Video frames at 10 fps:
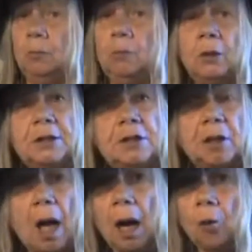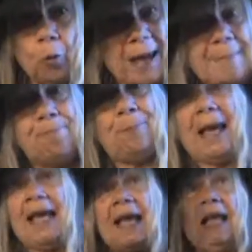we just got a great
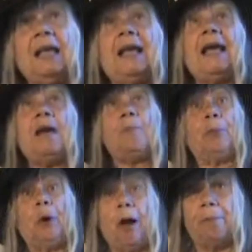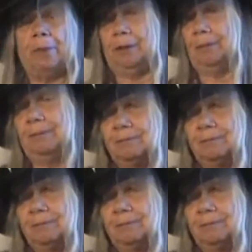big illegal problem.